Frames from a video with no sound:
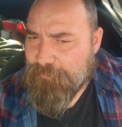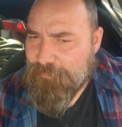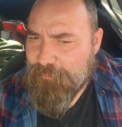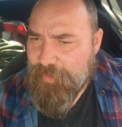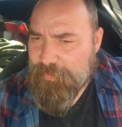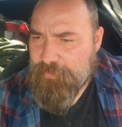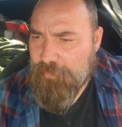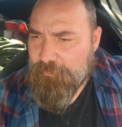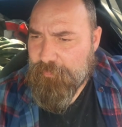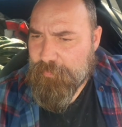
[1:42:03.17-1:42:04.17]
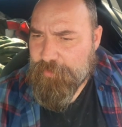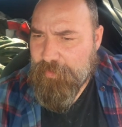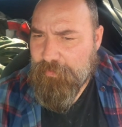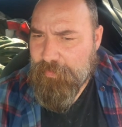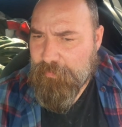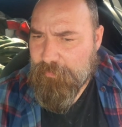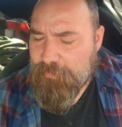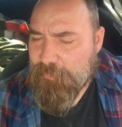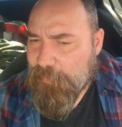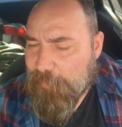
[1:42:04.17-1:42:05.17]
I start off with Michelle. Like,
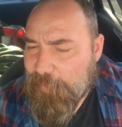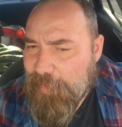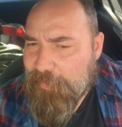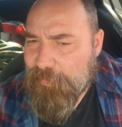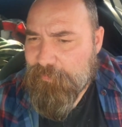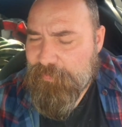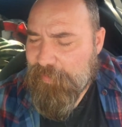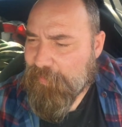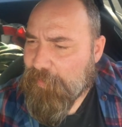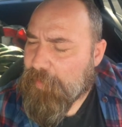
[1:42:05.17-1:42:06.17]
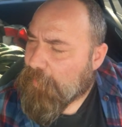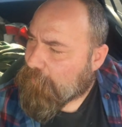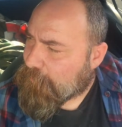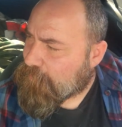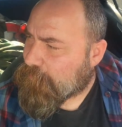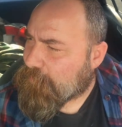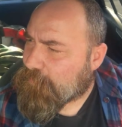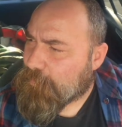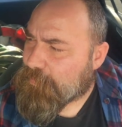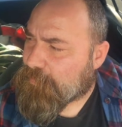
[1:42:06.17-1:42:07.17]
when I went out, I was like, let me see what this
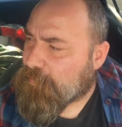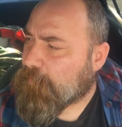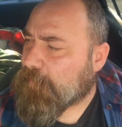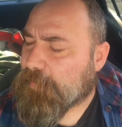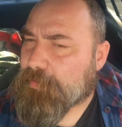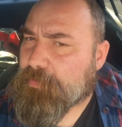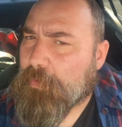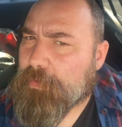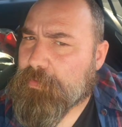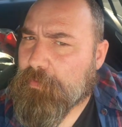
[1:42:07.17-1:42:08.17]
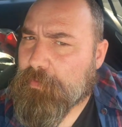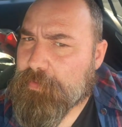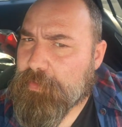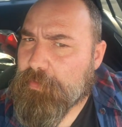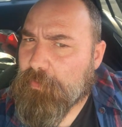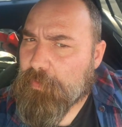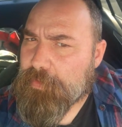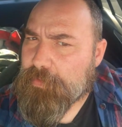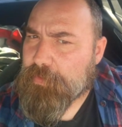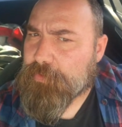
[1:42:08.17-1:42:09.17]
woman's doing that's causing all these
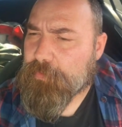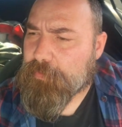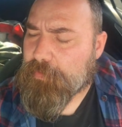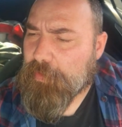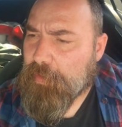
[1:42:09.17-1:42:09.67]
issues.